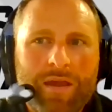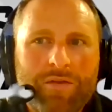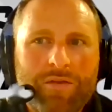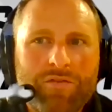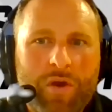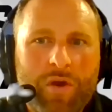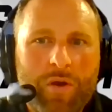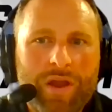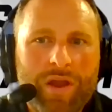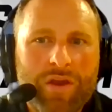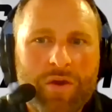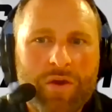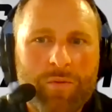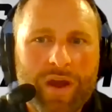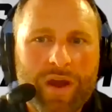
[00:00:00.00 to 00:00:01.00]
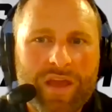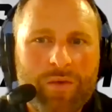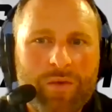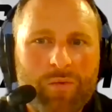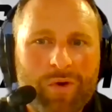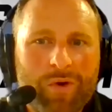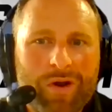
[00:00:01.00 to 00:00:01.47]
no nobody
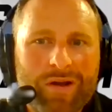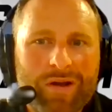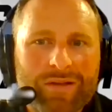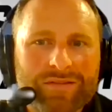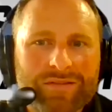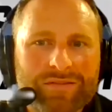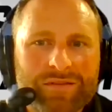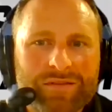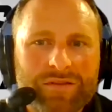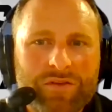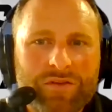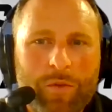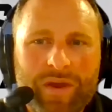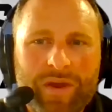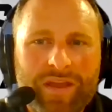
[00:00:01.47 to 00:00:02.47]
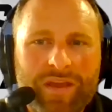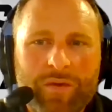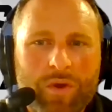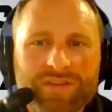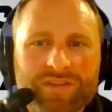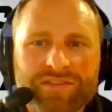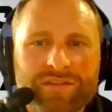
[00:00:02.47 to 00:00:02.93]
was nobody it
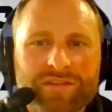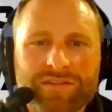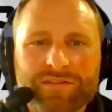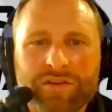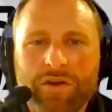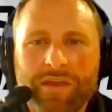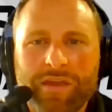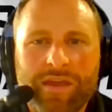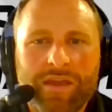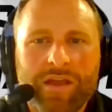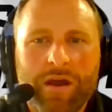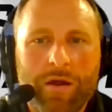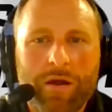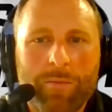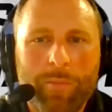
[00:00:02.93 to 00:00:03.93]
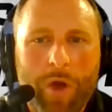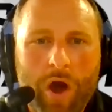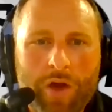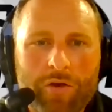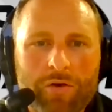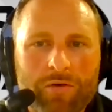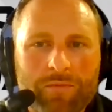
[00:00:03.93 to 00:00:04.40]
wasn't this cookie cutter
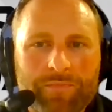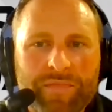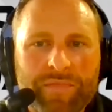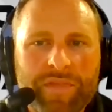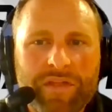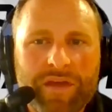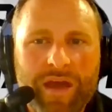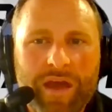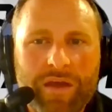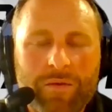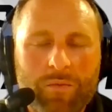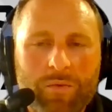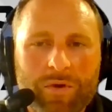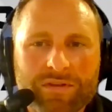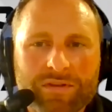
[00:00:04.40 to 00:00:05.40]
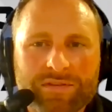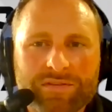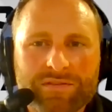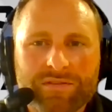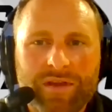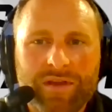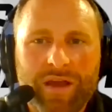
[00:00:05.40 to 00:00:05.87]
model that was
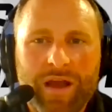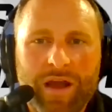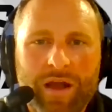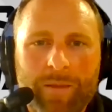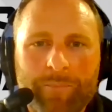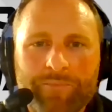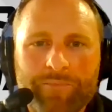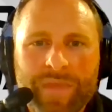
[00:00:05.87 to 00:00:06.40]
um,